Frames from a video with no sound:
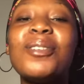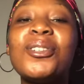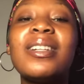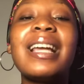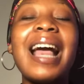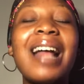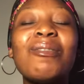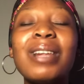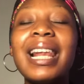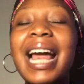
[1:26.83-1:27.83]
lotion
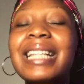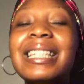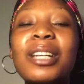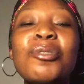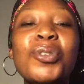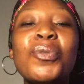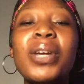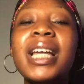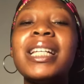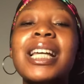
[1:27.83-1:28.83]
can lighten you
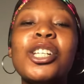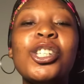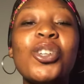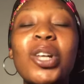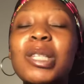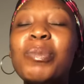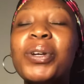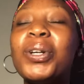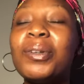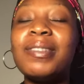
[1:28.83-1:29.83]
in a short
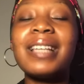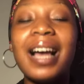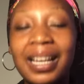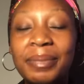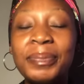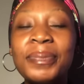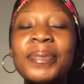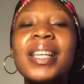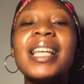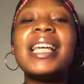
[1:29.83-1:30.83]
period of time.
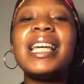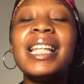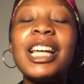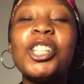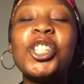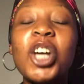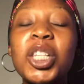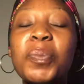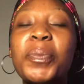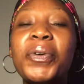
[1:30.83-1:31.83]
In a
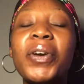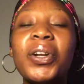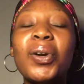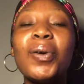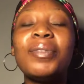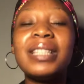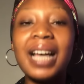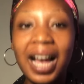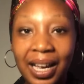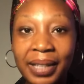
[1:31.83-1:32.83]
short period of
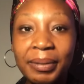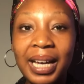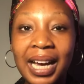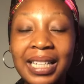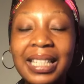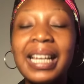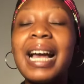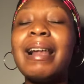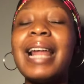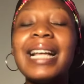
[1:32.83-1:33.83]
time, guys. It
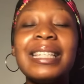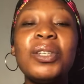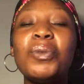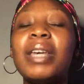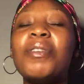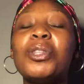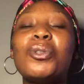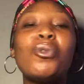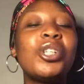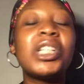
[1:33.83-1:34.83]
can lighten you, give you
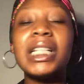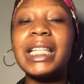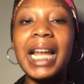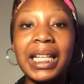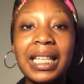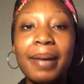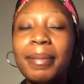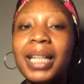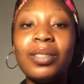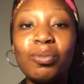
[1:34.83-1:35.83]
2 shades lighter,
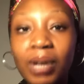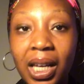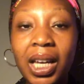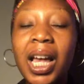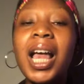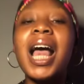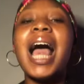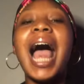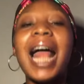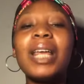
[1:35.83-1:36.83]
by the way.
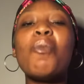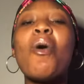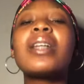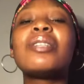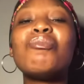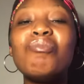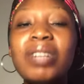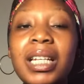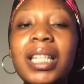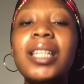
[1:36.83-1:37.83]
And it works
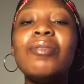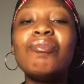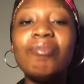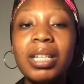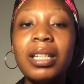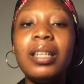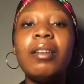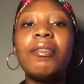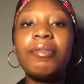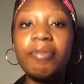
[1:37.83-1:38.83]
really, really
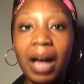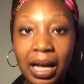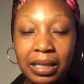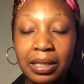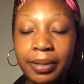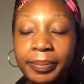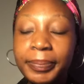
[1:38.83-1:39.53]
fast.